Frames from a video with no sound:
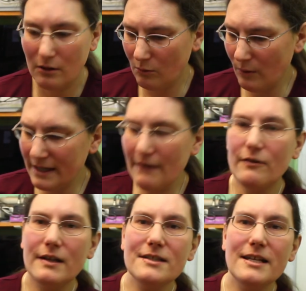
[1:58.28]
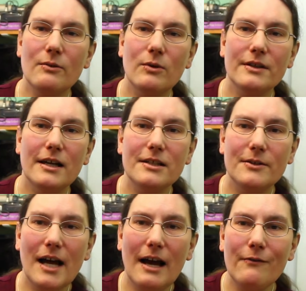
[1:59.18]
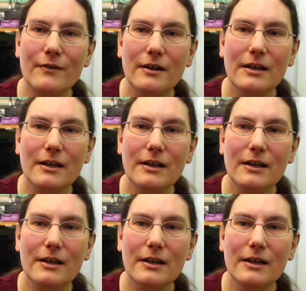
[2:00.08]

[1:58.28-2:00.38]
whenever I see one that I don't have,